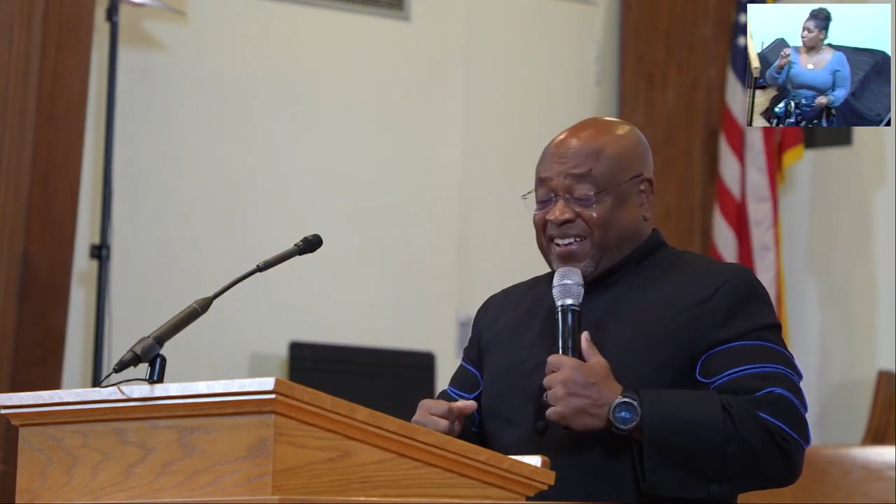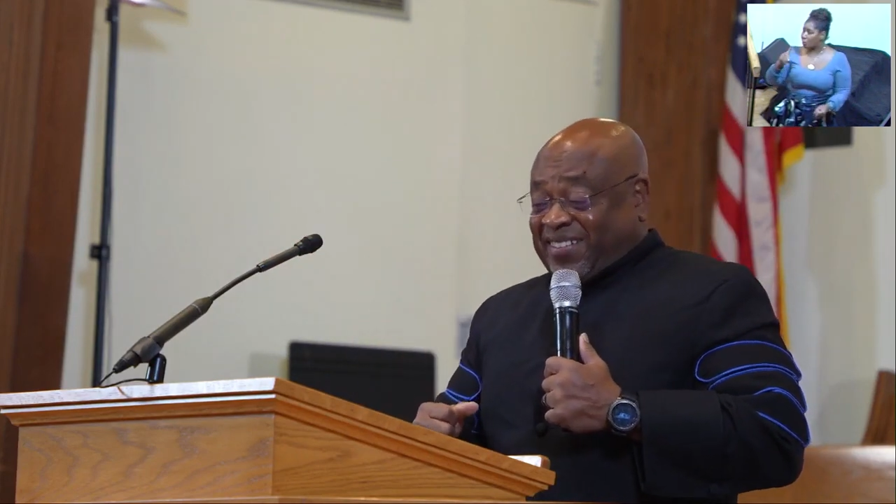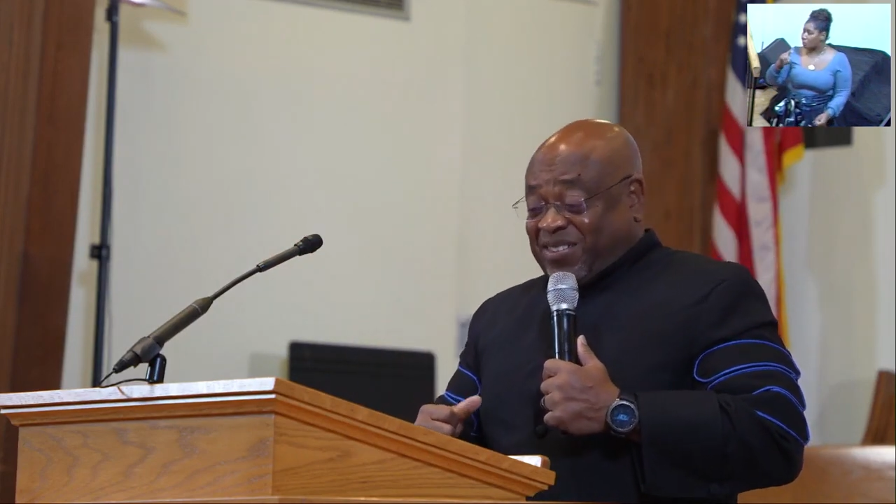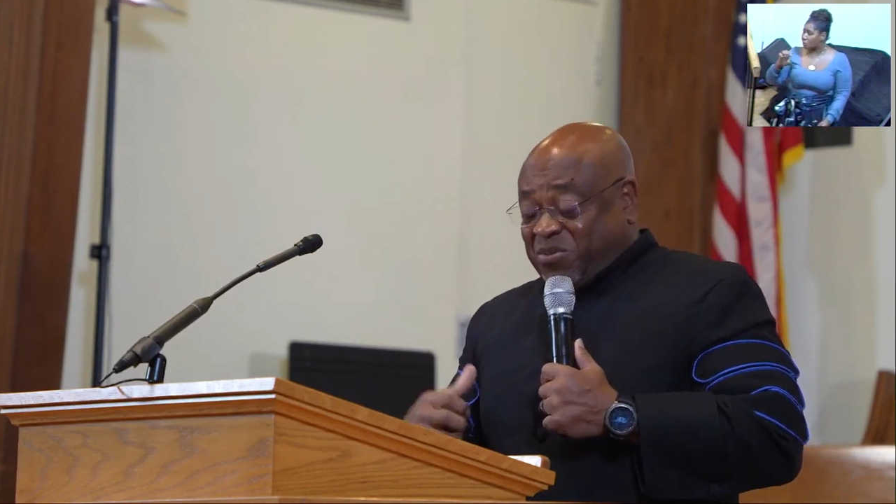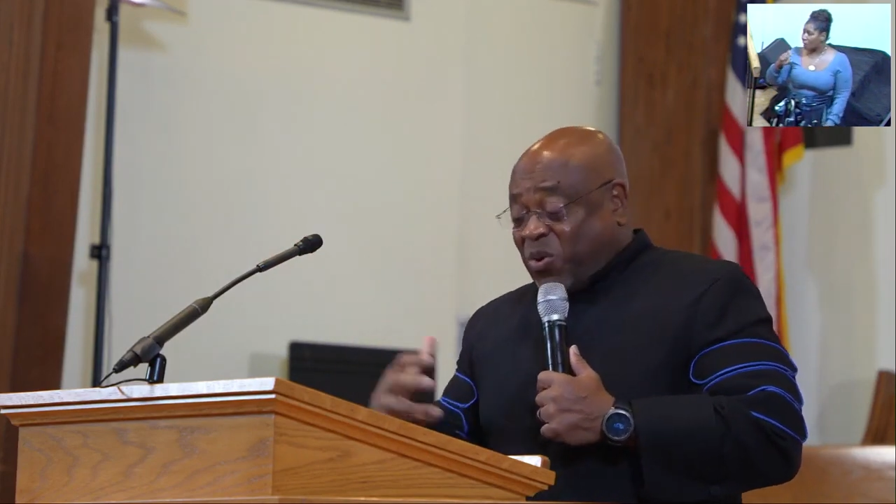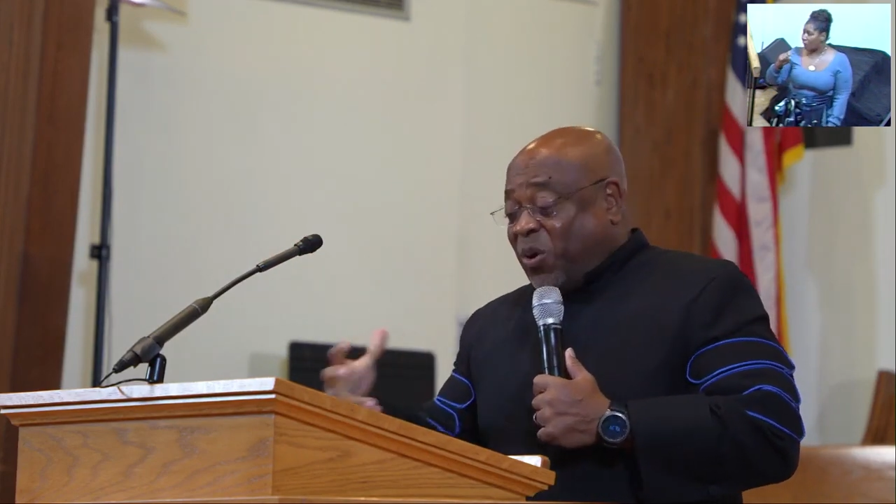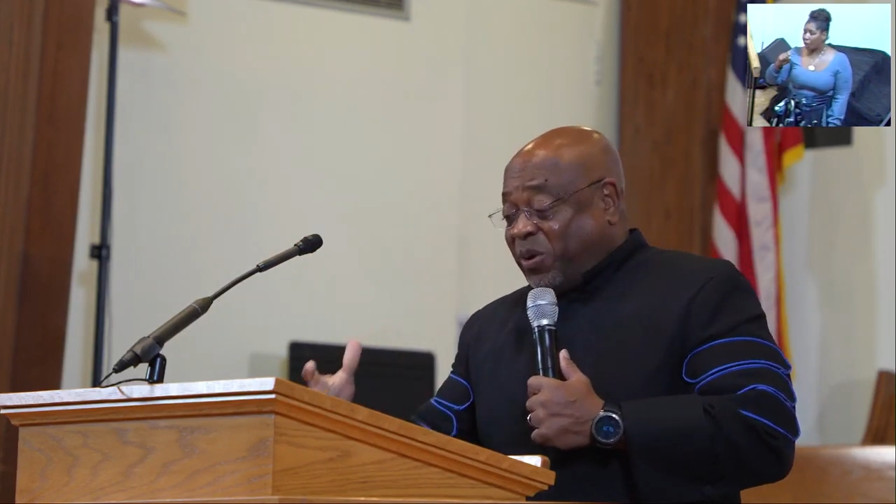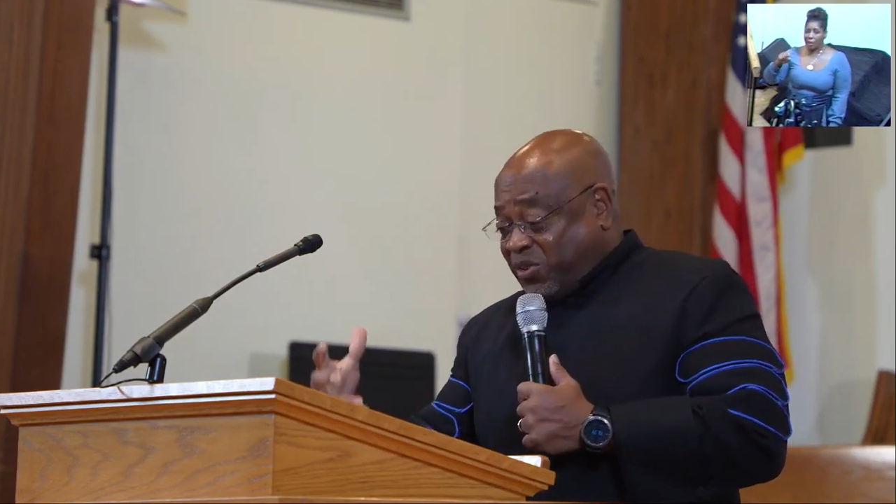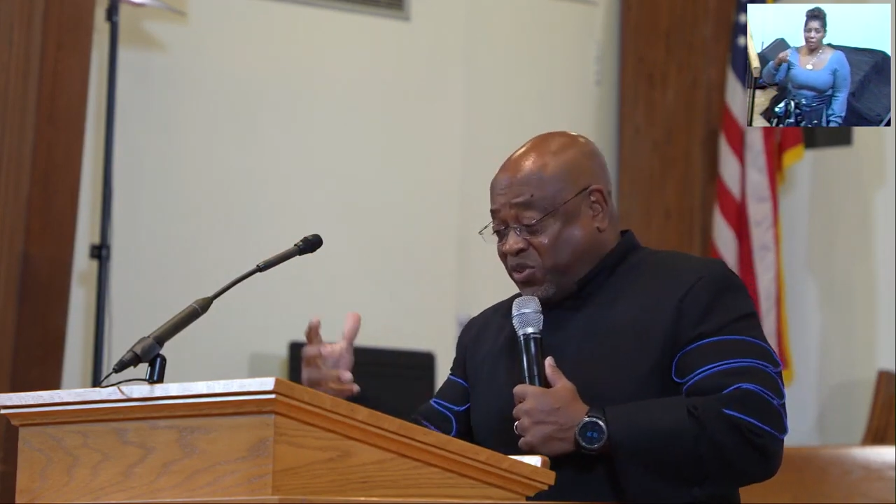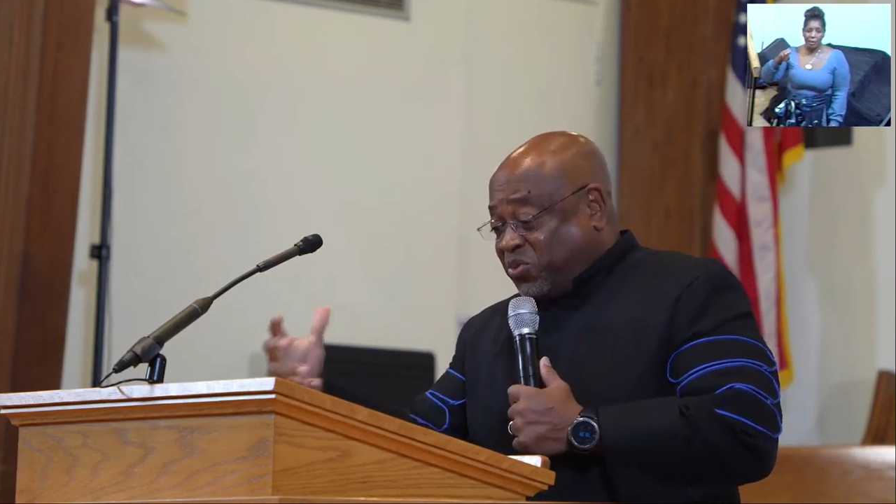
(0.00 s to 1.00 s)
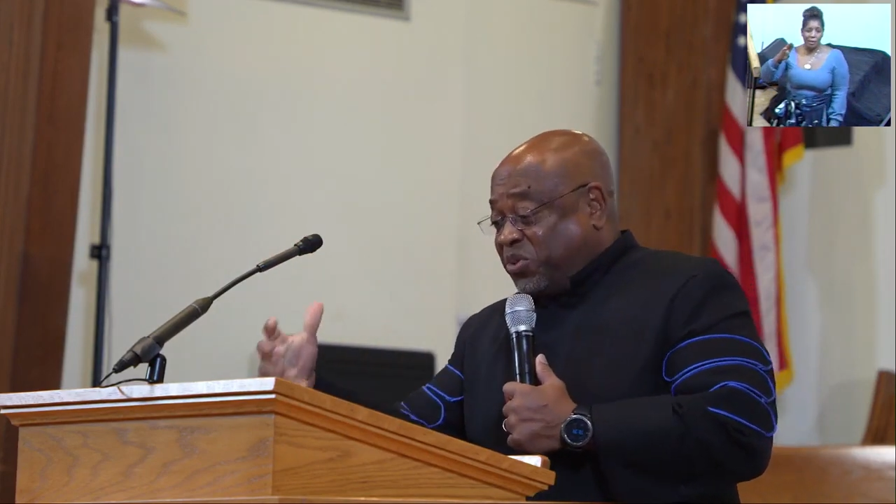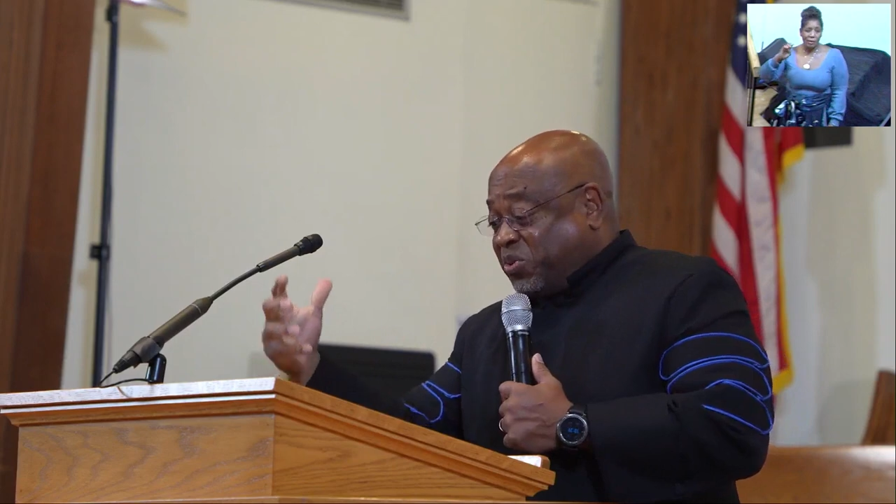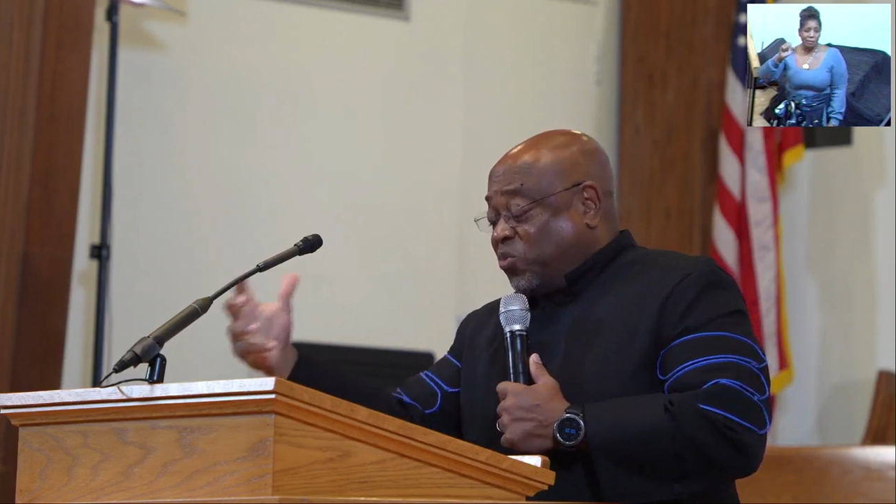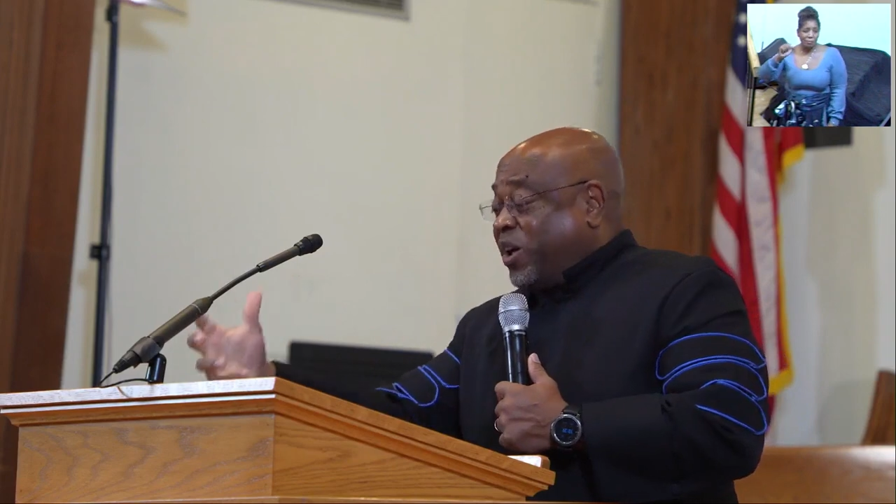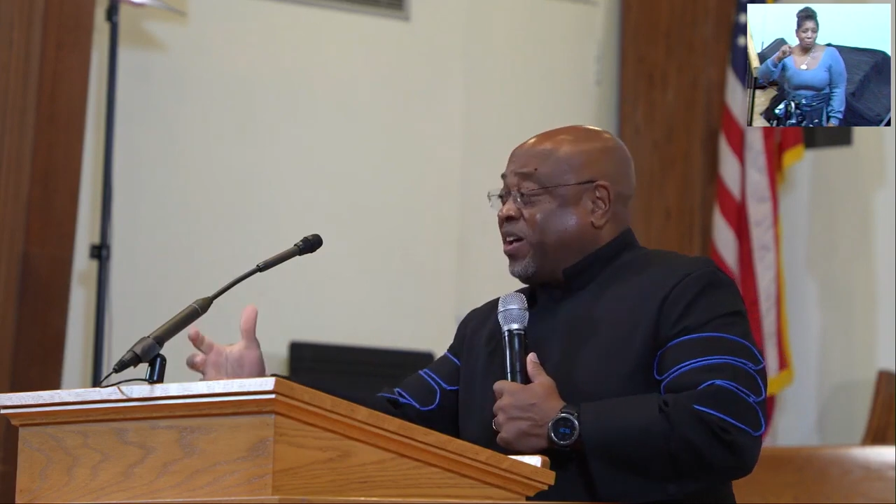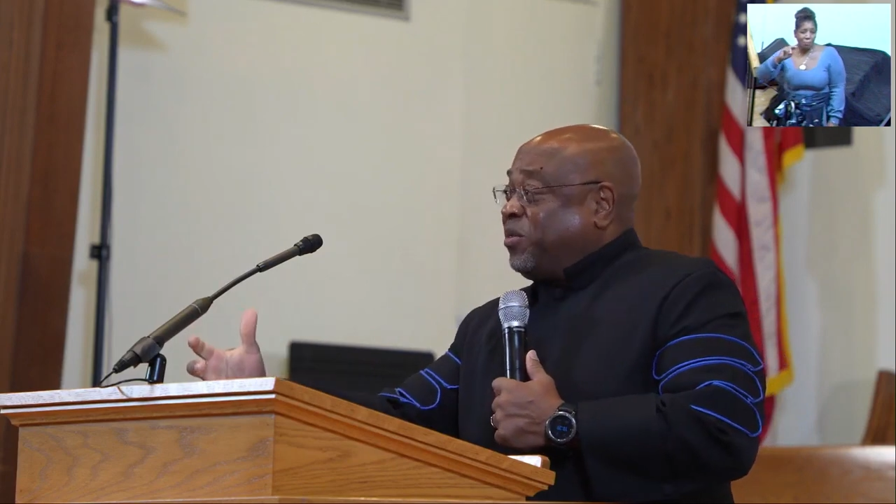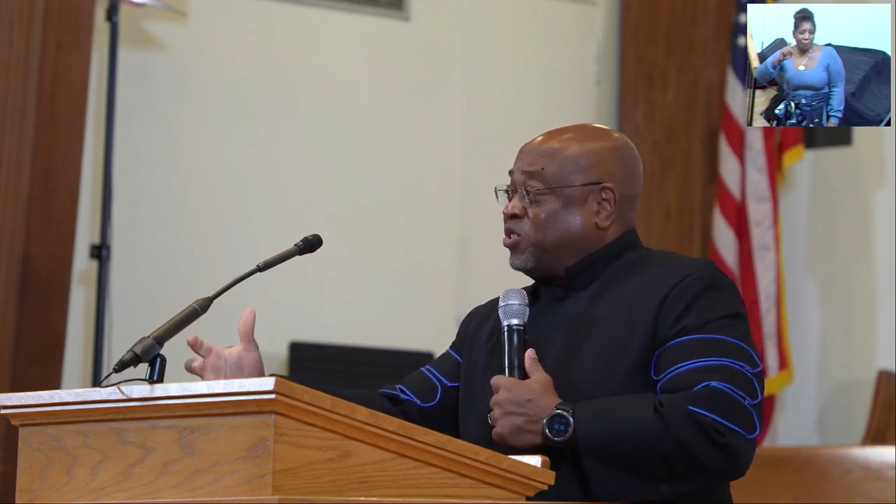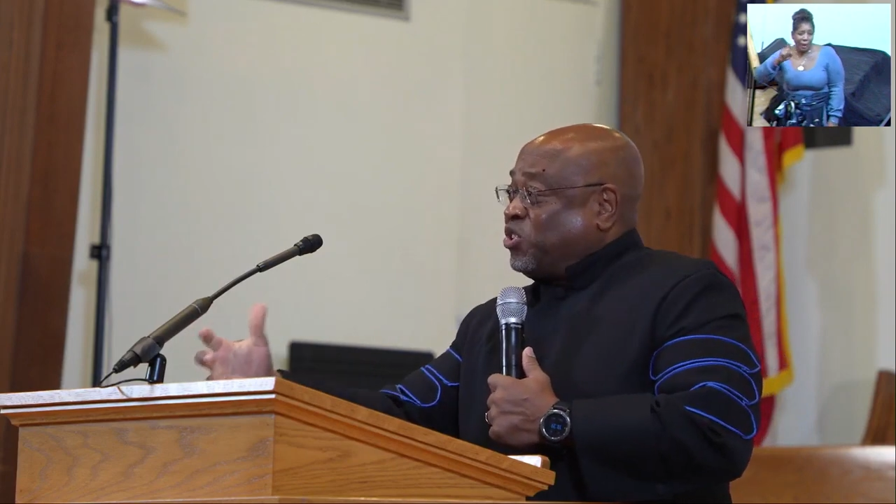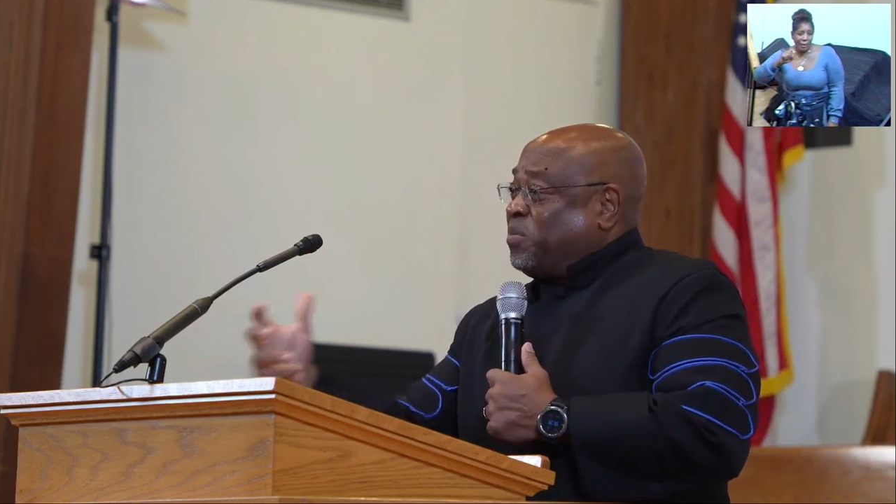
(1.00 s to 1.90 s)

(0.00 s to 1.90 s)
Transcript: you all are doing well. So